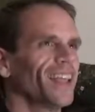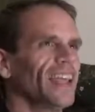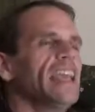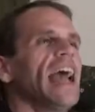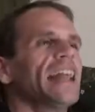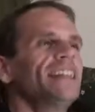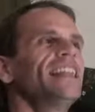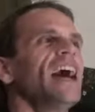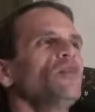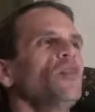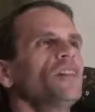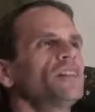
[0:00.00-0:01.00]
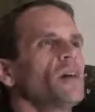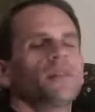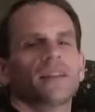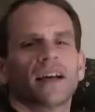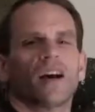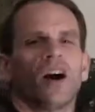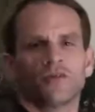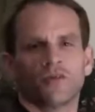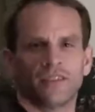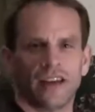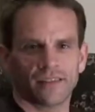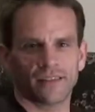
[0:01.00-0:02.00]
he downloaded something like
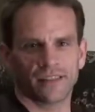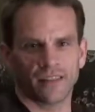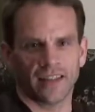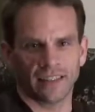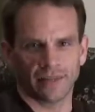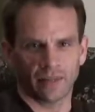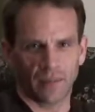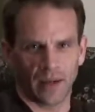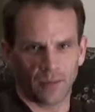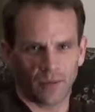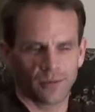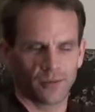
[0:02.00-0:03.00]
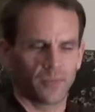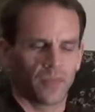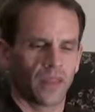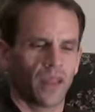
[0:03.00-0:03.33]
100,000 scientific papers